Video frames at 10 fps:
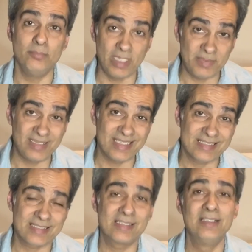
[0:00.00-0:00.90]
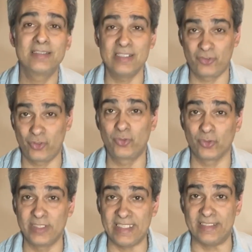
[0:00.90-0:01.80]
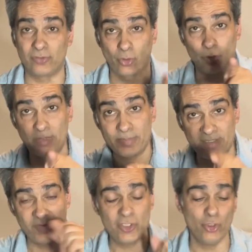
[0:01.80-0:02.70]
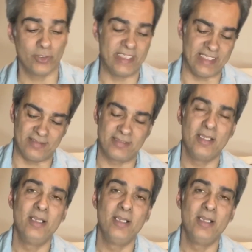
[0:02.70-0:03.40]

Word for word: maybe this can suit their needs or maybe even your needs.